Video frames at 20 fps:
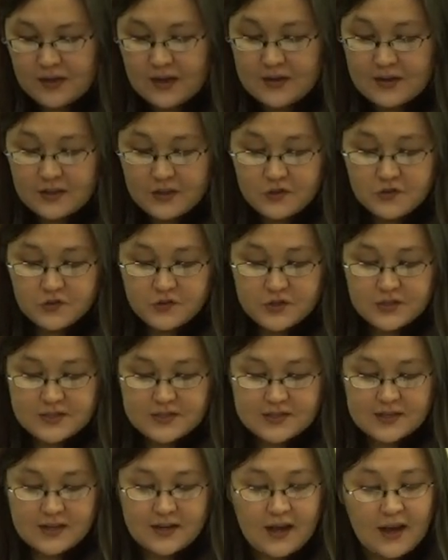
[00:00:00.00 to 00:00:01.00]
Another
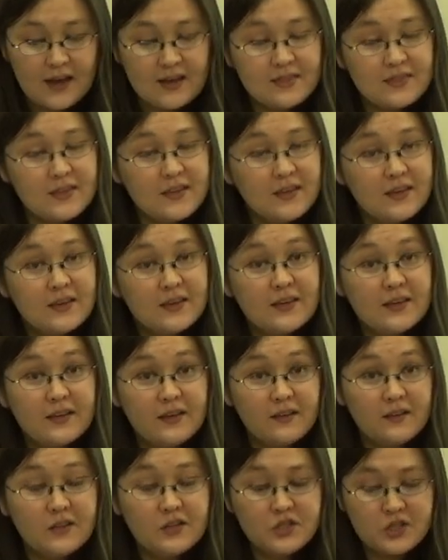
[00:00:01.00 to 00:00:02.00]
student said, "I think
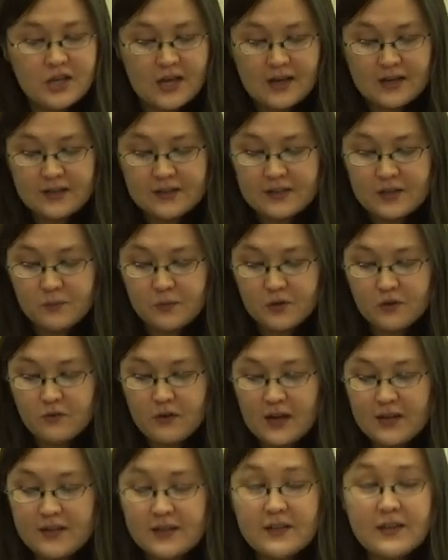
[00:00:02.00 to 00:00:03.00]
English academic
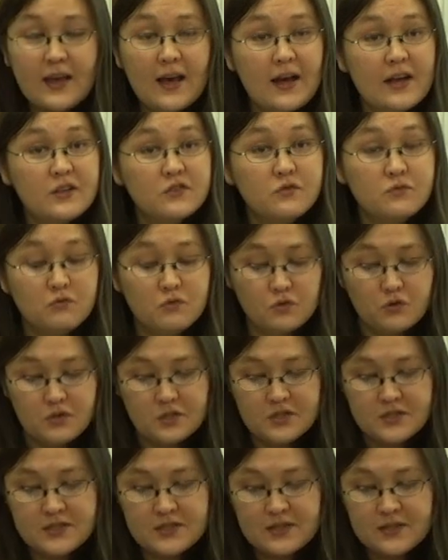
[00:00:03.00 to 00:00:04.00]
writing has
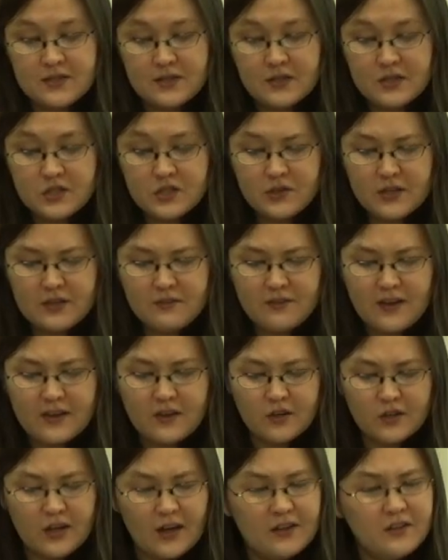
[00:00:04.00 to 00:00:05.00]
rules. So if I
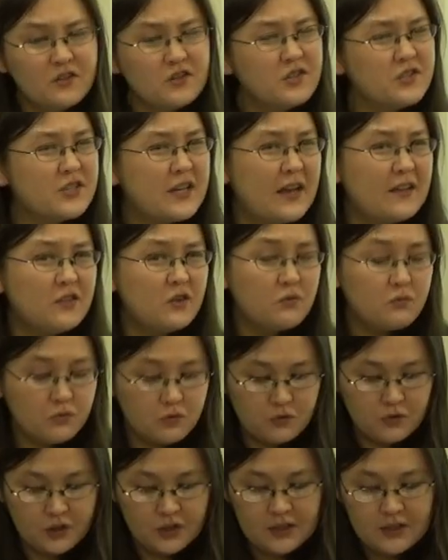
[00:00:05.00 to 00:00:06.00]
could understand the
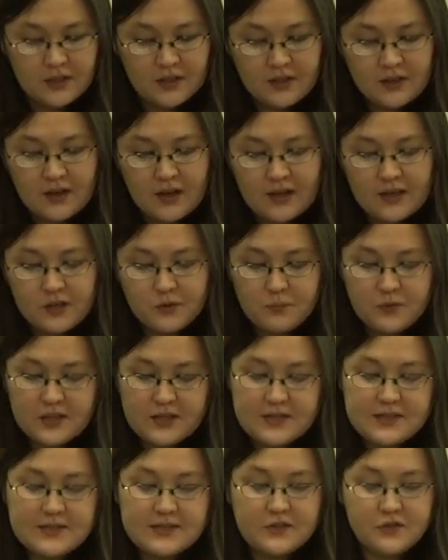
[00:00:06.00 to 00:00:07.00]
rule, it'd
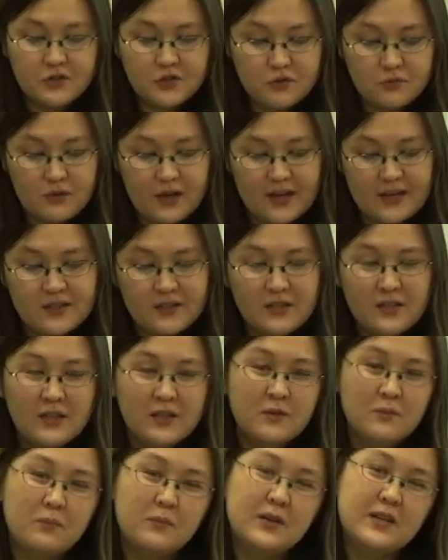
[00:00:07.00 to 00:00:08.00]
be easier to write,
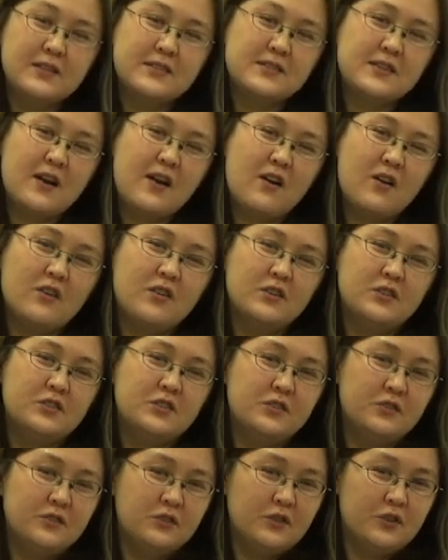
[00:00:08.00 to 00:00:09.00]
but it's hard
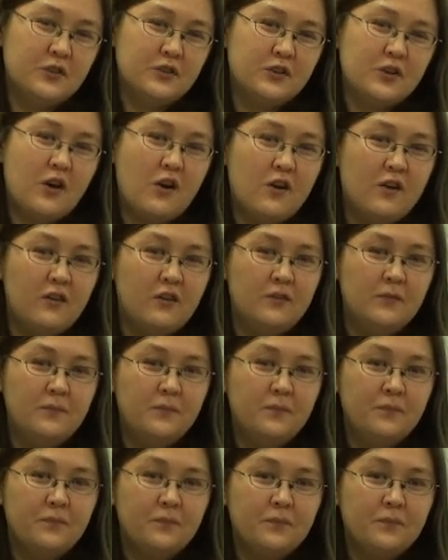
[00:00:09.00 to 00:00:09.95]
to learn all."